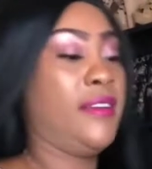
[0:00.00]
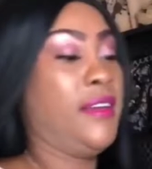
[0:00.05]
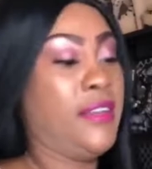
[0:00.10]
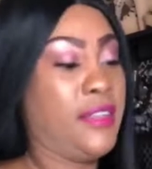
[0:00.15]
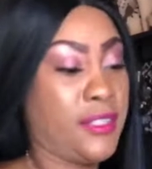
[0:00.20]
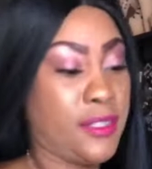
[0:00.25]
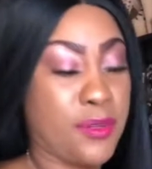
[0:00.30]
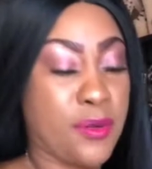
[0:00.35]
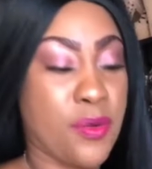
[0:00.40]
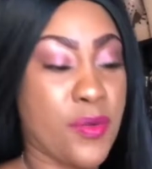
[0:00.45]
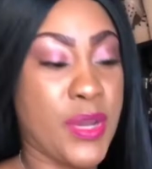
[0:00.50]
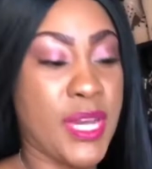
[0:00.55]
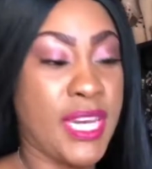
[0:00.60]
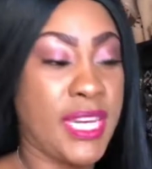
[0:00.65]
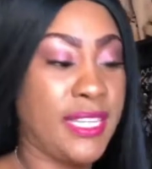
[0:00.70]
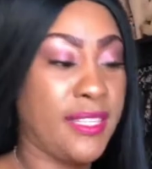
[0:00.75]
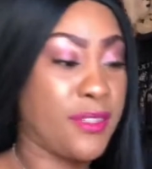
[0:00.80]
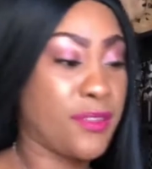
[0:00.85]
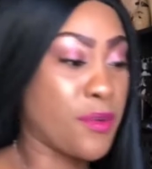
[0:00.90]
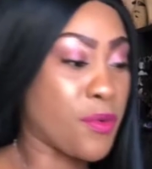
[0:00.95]

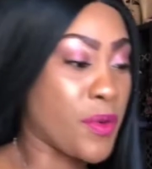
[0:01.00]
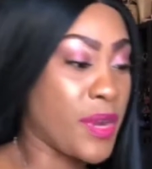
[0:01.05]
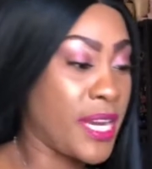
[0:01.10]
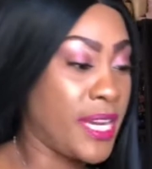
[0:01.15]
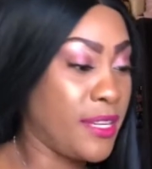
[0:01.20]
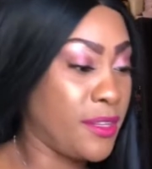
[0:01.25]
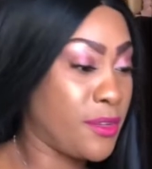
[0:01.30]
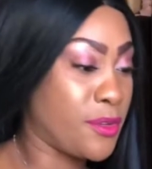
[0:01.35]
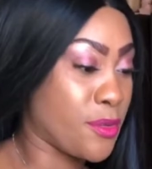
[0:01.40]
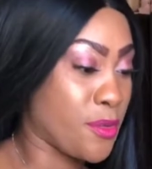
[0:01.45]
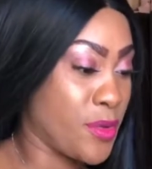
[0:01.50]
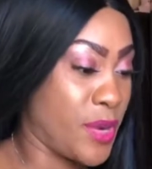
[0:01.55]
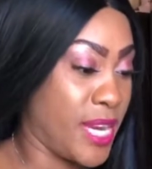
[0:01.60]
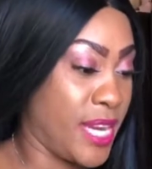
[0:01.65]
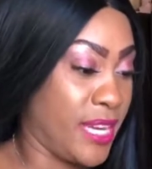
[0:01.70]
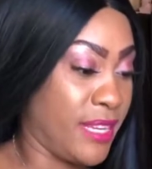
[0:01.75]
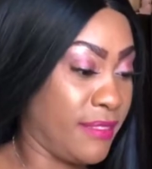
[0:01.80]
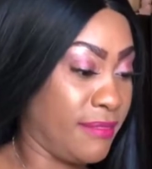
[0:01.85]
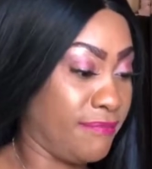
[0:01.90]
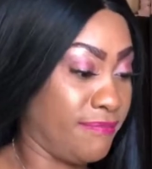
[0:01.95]
Doreen, Doreen,
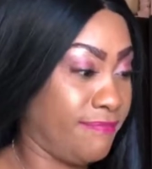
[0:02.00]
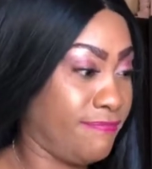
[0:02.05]
Doreen.